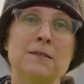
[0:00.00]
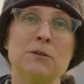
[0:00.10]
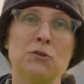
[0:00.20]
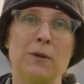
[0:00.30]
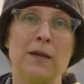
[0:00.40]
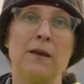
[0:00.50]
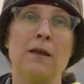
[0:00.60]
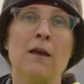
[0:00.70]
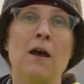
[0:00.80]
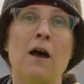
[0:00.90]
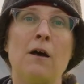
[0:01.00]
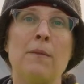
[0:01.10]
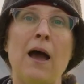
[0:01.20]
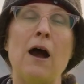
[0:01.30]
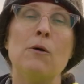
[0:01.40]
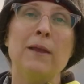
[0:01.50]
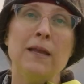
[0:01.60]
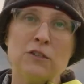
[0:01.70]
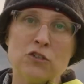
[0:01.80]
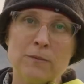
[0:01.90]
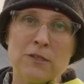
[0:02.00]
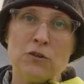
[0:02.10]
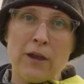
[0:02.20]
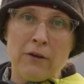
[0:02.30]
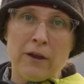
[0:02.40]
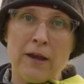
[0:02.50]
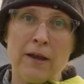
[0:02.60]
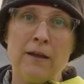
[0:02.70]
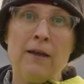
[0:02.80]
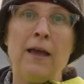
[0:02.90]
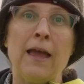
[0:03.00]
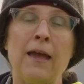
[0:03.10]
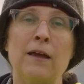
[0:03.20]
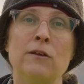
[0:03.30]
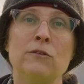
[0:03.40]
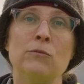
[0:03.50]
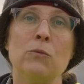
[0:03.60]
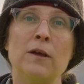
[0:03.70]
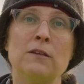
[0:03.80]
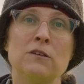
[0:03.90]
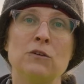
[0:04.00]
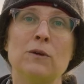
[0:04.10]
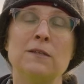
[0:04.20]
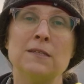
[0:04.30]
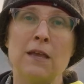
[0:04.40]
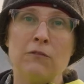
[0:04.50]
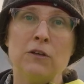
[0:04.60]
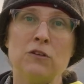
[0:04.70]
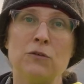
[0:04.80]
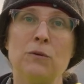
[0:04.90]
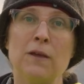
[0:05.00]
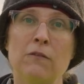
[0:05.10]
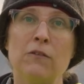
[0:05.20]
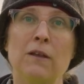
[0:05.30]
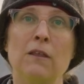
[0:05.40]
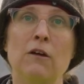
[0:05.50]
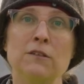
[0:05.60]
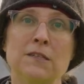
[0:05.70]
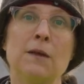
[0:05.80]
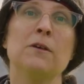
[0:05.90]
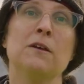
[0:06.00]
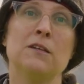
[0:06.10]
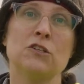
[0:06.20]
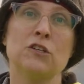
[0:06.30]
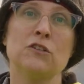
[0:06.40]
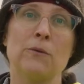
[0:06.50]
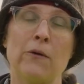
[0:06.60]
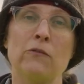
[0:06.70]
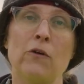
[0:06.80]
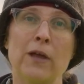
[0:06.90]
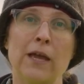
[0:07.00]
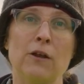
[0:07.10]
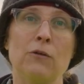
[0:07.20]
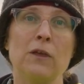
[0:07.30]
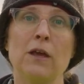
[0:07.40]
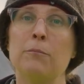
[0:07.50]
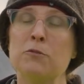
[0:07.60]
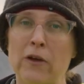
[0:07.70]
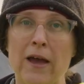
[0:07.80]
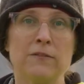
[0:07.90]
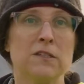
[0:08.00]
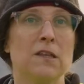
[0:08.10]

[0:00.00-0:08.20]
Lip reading: between how many instruments you're carrying and what you can safely do given the unstable conditions around the volcano, the updrafts,